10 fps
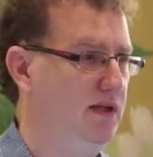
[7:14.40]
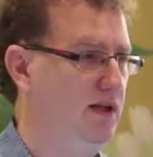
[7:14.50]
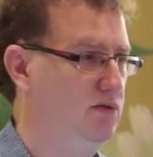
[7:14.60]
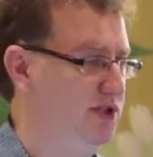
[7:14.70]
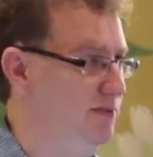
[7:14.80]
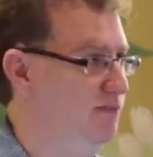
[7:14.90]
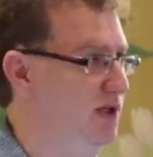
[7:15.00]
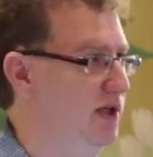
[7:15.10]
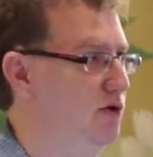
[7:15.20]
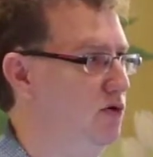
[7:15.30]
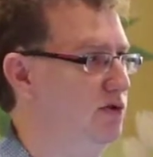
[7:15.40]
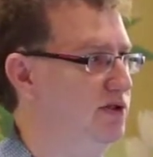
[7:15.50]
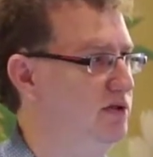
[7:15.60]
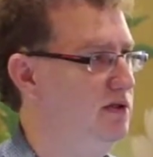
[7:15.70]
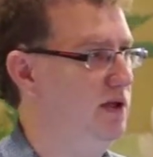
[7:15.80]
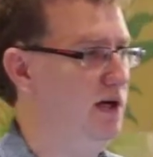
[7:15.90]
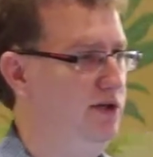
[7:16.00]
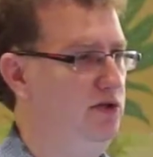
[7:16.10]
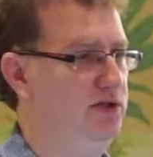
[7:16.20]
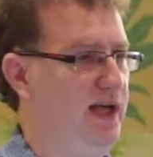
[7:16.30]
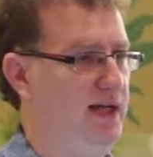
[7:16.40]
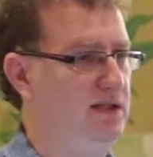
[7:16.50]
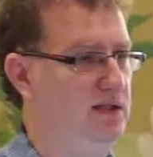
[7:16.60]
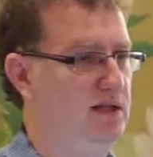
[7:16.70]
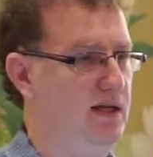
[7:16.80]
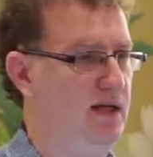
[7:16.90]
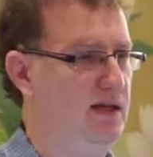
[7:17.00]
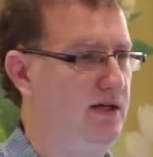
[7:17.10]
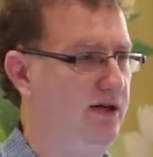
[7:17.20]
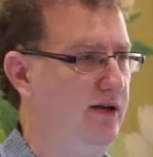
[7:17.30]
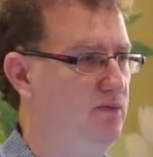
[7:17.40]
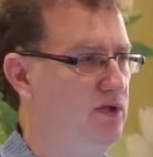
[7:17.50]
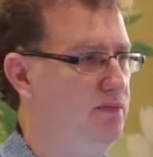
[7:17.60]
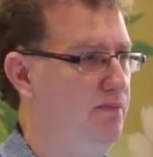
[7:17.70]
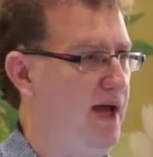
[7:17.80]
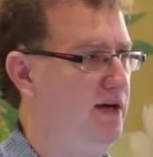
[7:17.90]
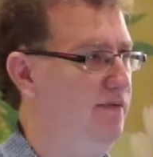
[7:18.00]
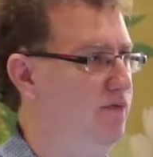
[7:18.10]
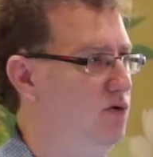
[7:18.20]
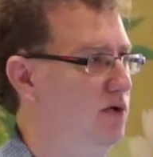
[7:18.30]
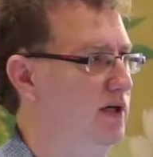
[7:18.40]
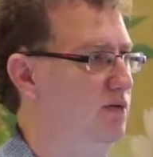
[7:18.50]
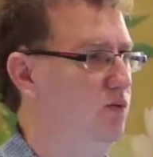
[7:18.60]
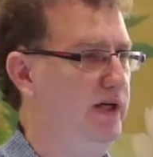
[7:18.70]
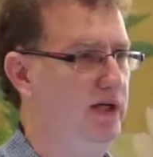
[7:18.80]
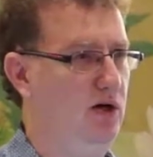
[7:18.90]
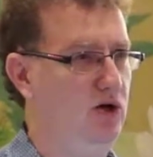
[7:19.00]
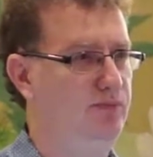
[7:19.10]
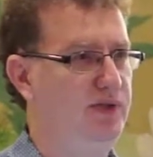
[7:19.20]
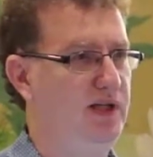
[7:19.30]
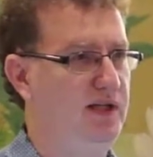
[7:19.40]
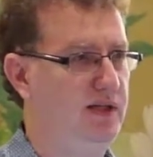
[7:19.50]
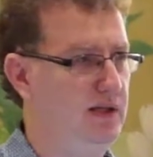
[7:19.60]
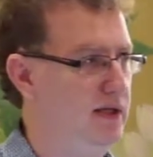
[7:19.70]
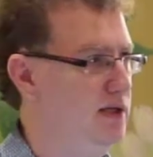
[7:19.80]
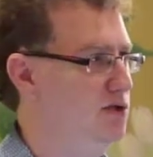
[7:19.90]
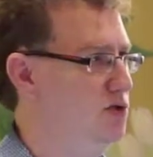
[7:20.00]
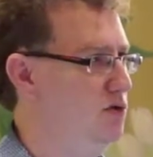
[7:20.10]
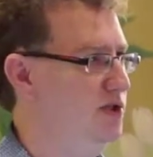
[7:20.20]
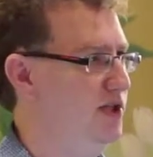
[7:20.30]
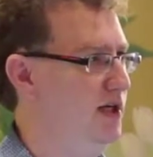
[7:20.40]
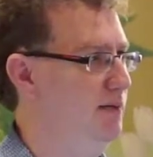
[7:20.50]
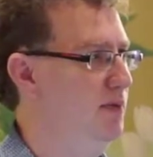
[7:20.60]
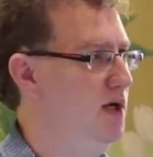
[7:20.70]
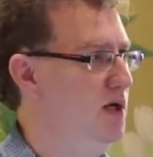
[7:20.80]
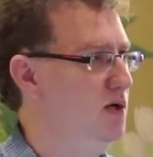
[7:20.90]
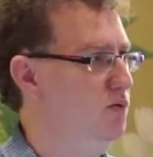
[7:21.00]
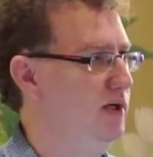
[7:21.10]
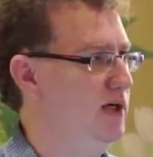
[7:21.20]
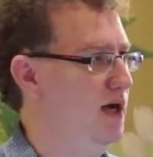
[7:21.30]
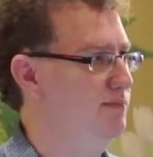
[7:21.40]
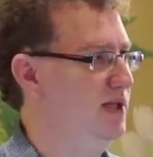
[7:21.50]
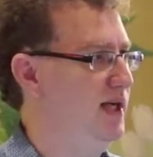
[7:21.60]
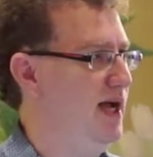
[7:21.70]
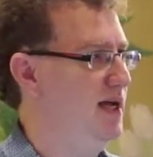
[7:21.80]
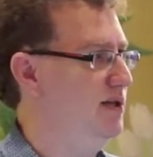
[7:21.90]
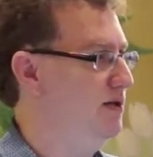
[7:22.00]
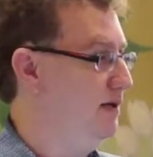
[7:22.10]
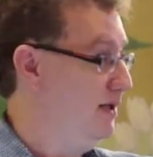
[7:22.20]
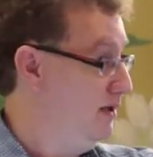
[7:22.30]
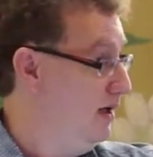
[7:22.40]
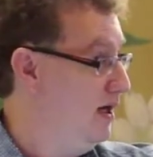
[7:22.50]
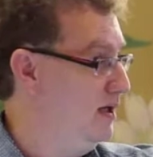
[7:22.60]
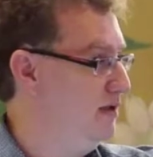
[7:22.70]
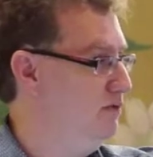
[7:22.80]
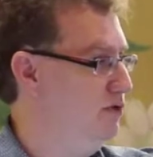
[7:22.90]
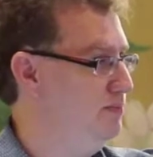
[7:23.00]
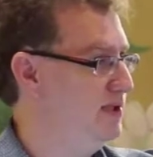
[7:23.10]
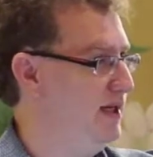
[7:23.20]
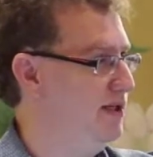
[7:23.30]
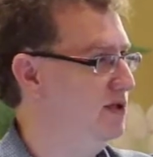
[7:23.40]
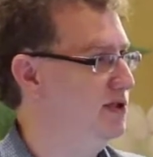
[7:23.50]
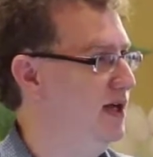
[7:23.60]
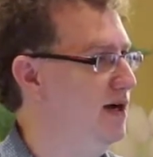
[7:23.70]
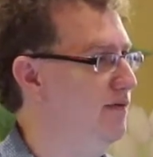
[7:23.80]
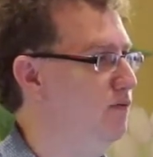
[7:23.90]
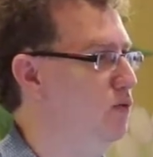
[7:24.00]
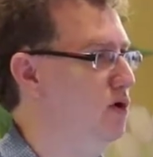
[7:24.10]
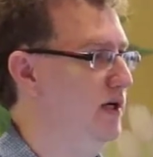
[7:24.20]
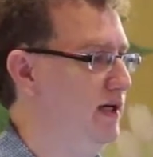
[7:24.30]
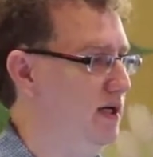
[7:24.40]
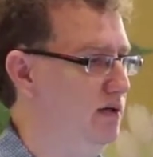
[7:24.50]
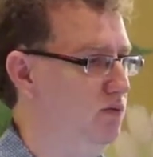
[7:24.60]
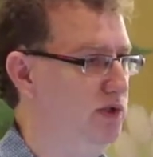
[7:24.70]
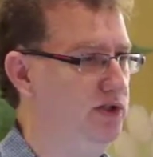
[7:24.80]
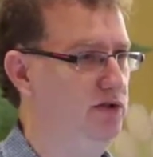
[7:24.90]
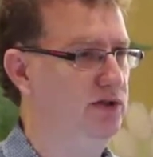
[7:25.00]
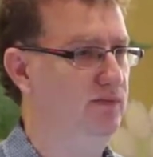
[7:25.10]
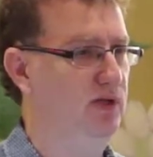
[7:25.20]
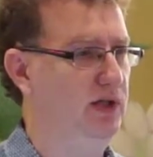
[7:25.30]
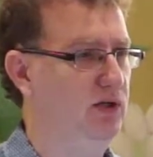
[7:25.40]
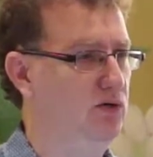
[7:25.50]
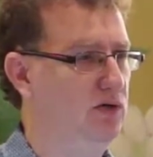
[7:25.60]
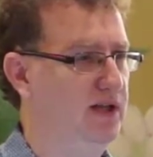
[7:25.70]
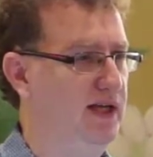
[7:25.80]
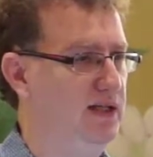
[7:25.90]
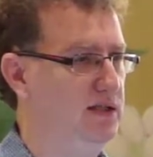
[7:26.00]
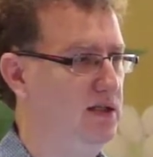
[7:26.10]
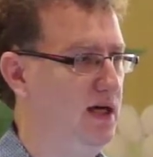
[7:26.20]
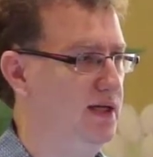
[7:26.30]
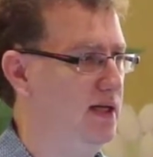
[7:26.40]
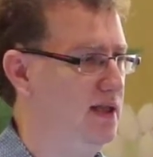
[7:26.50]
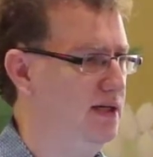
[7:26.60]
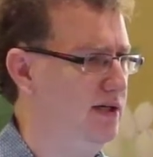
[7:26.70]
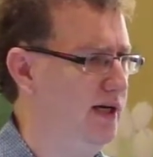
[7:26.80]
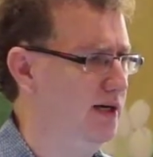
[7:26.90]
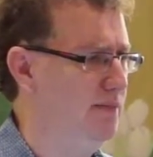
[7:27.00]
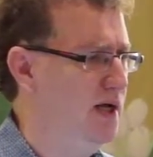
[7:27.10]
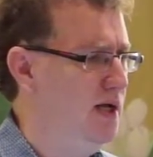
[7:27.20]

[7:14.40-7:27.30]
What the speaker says: There were some really cool use cases that Ethereum was better for, and we had hoped that the consortium would come together and groups like yourself would do some really cool things on Ethereum.